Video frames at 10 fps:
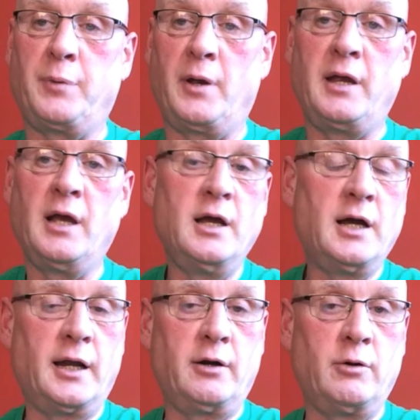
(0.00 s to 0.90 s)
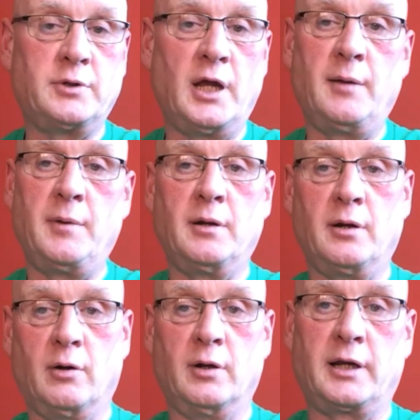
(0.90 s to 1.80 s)
and I know Damien and
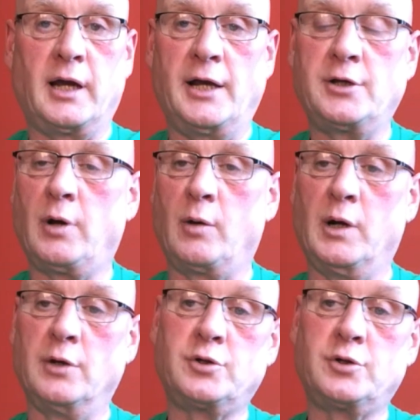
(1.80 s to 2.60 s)
all the guys quite well.